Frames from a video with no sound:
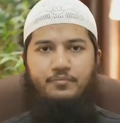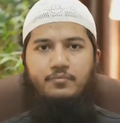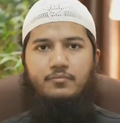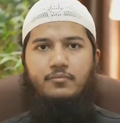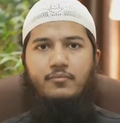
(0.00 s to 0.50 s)

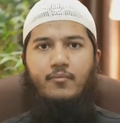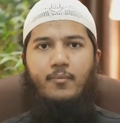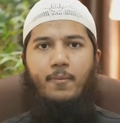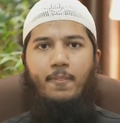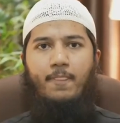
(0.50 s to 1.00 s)

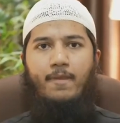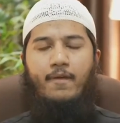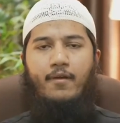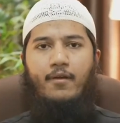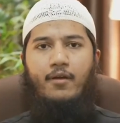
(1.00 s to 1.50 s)

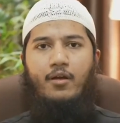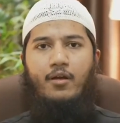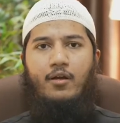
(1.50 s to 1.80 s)
[no speech]